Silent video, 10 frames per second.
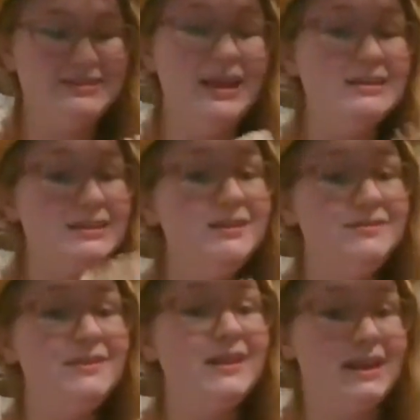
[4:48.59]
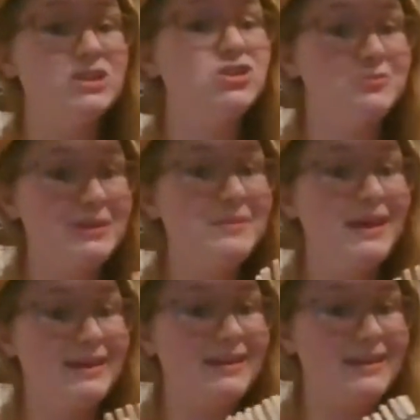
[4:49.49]
I still feel like I should
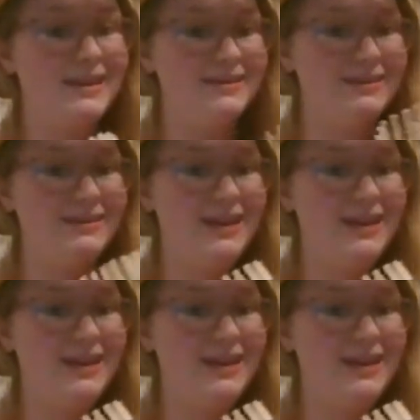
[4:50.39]
remake it and